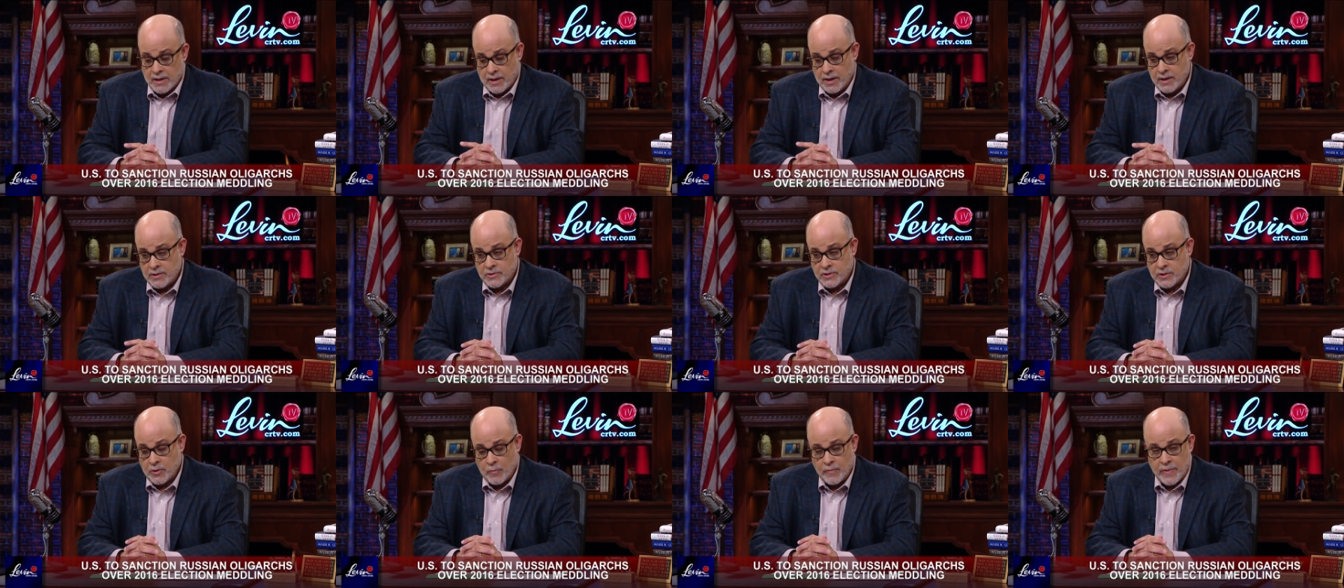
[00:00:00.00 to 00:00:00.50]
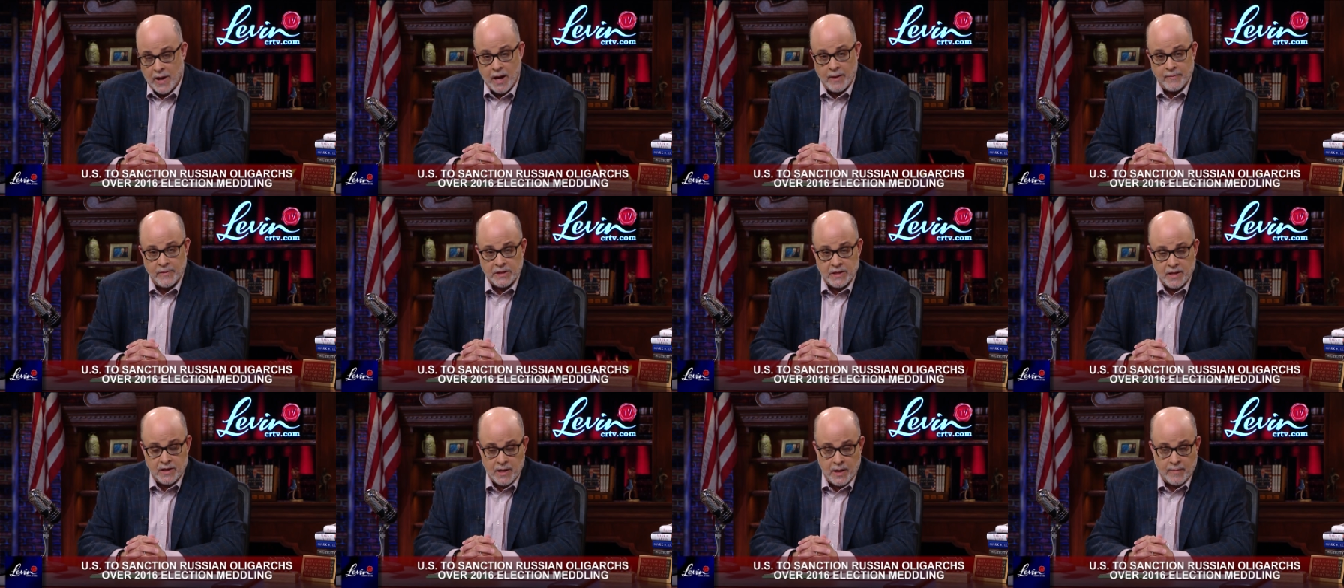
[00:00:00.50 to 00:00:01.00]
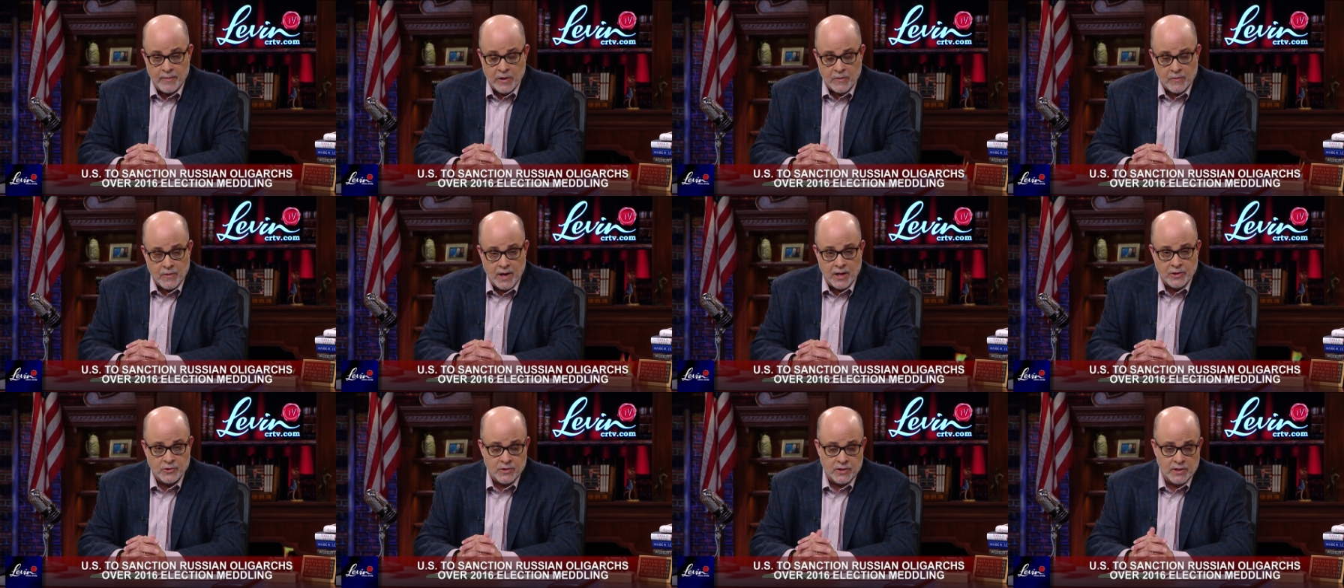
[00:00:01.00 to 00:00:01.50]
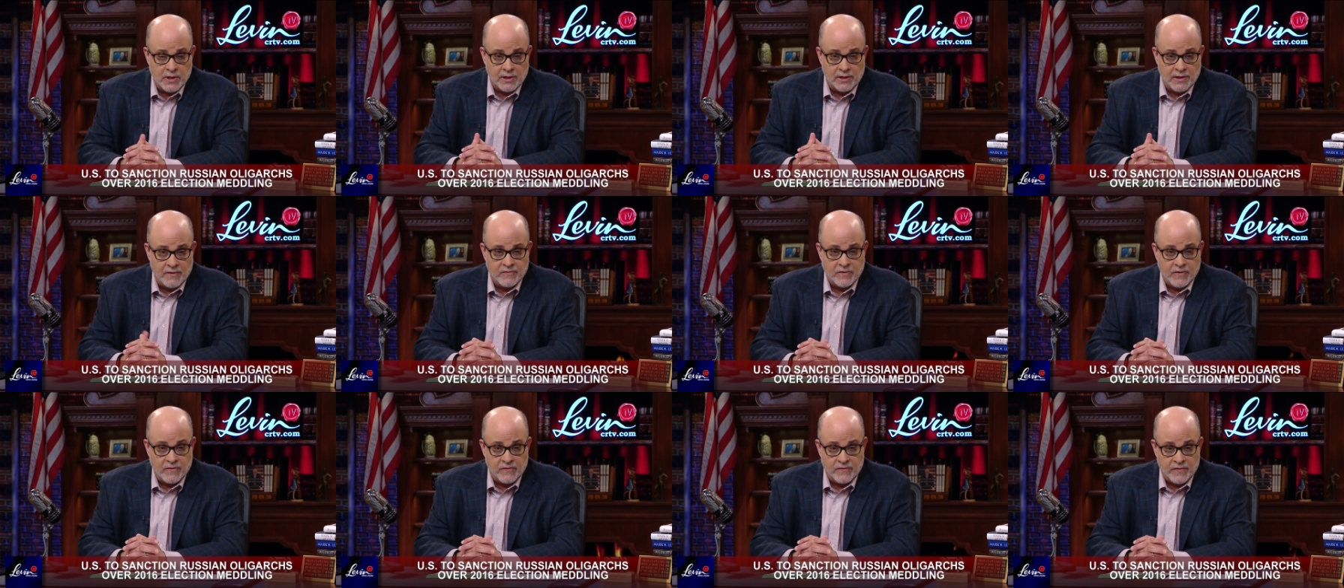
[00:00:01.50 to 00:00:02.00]
It's Obama and the Democrats who didn't
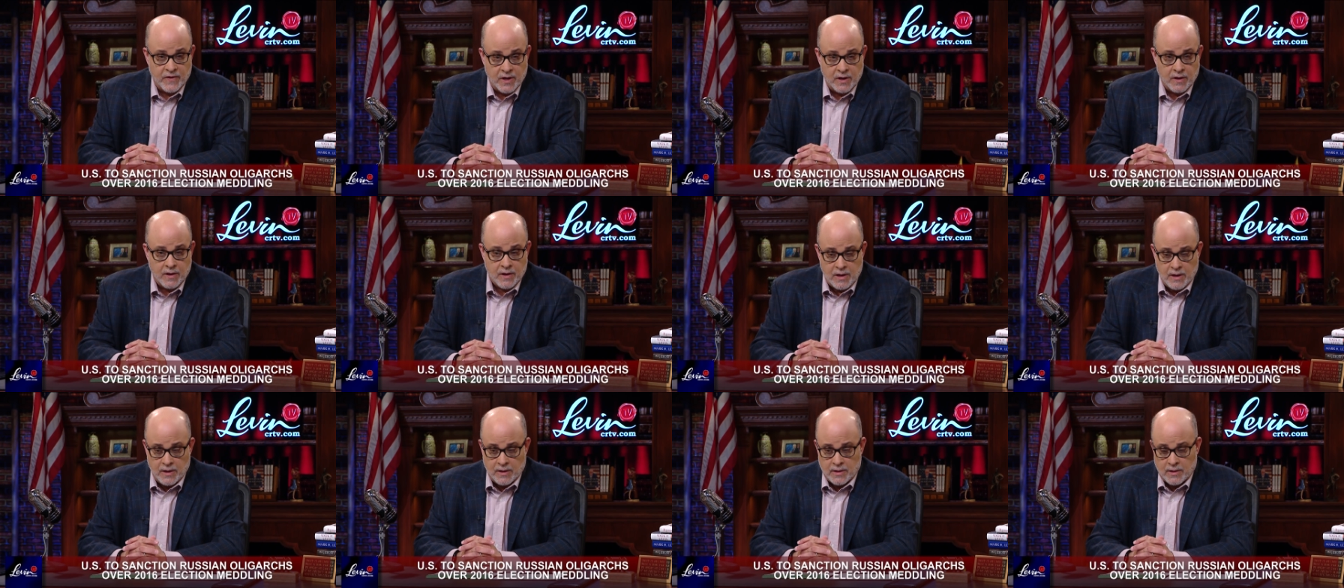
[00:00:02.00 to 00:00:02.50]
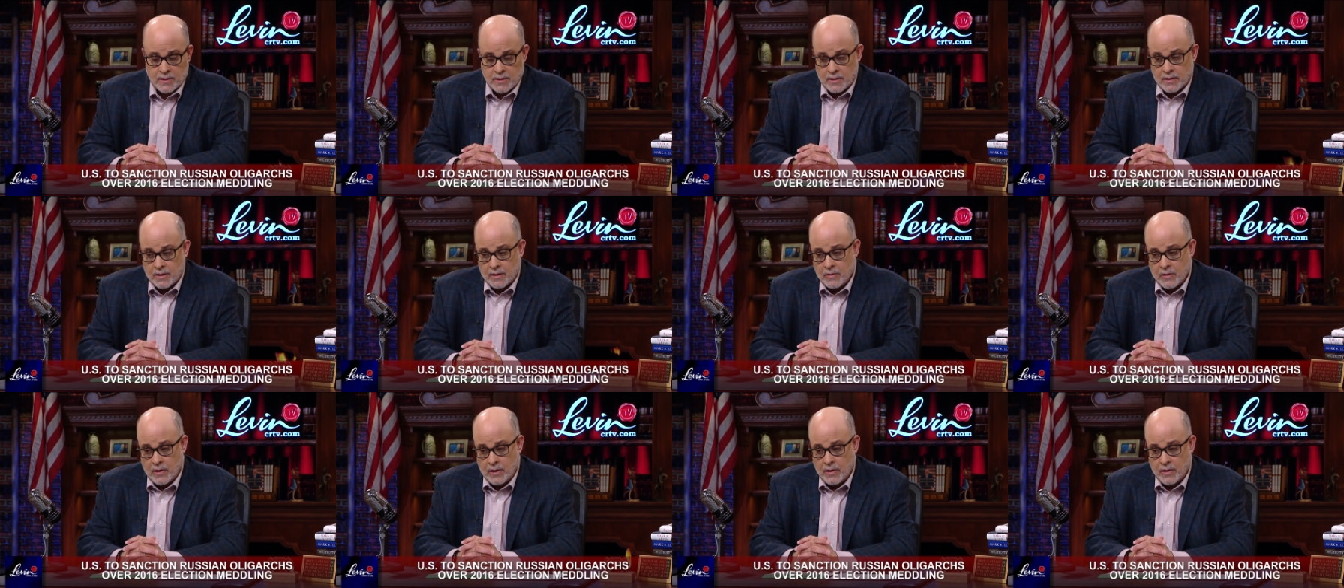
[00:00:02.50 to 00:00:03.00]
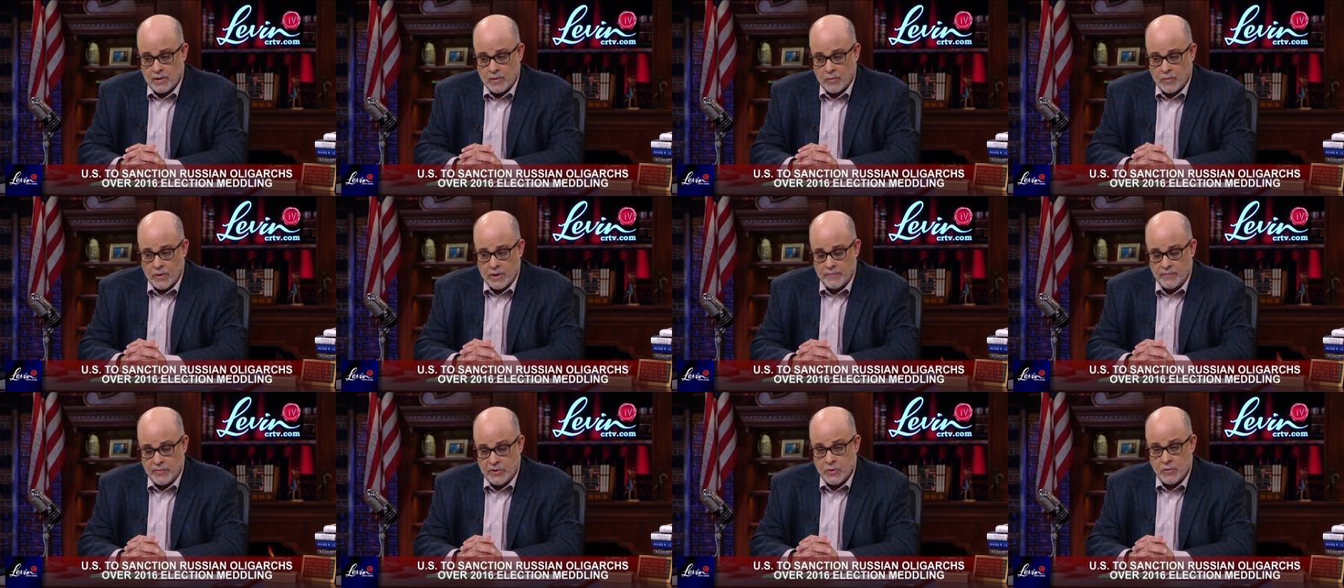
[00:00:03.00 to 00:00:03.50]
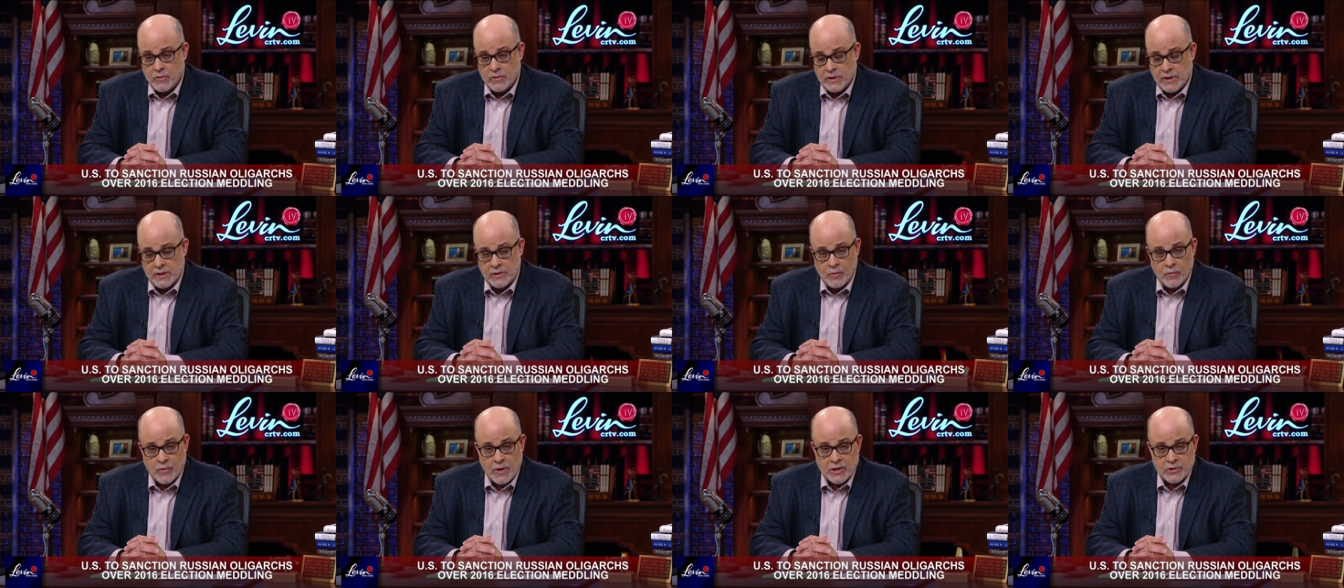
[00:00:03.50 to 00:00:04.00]
lift a finger uh, when Putin
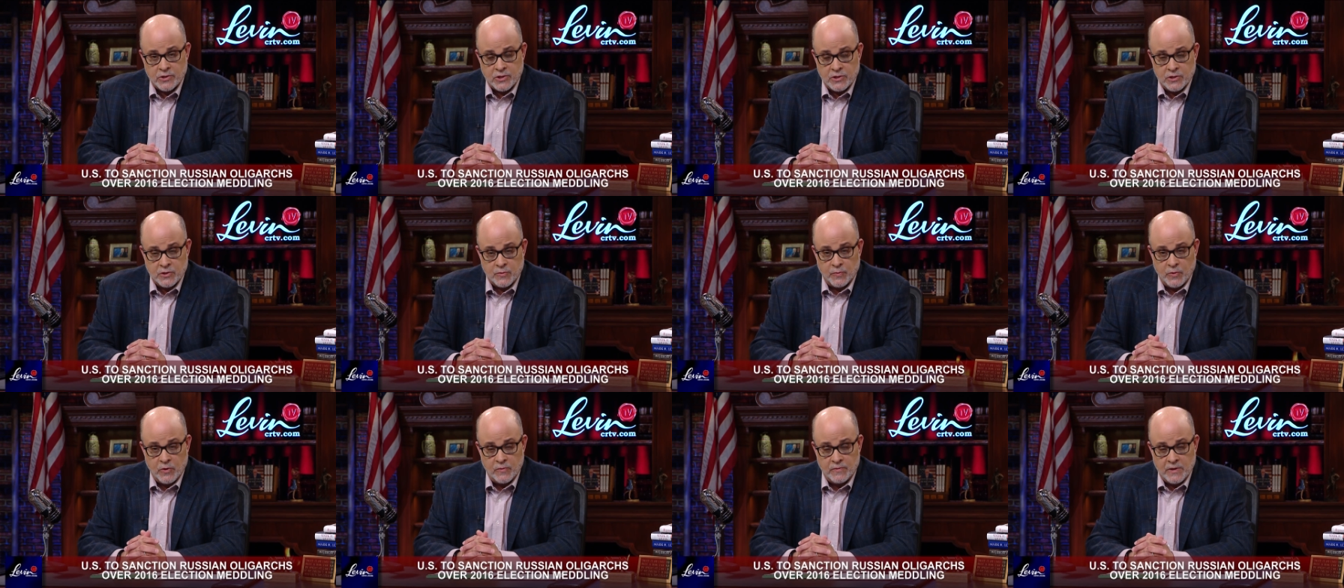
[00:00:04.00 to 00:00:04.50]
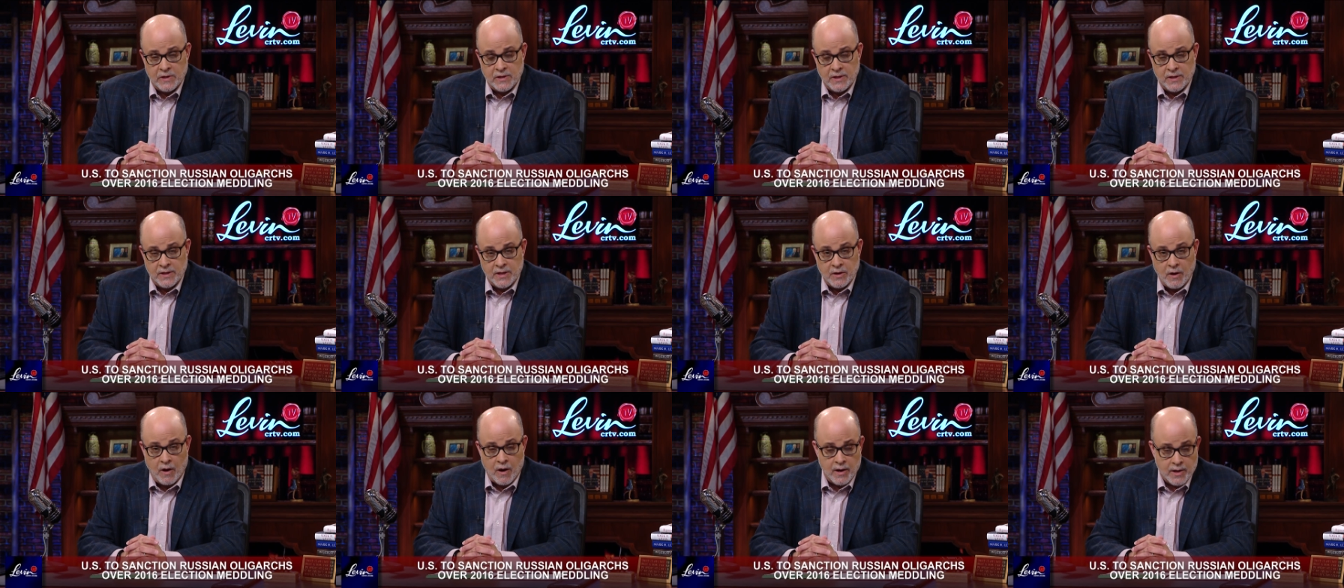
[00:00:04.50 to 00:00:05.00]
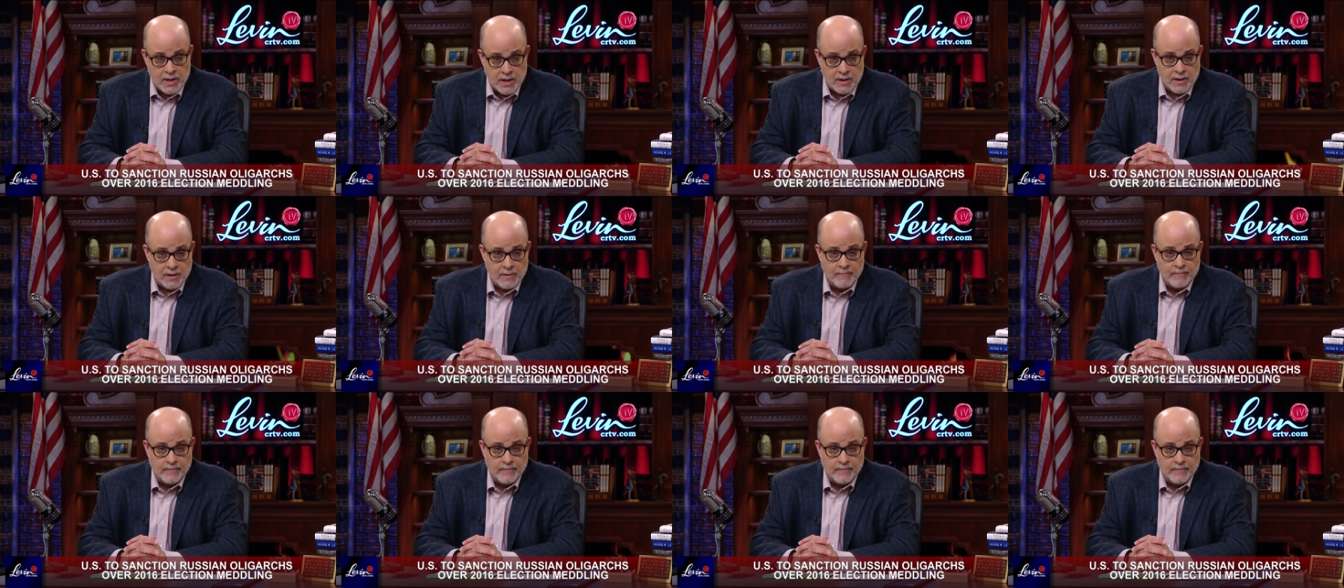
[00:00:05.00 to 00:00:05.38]
and the Russians moved into the Arctic.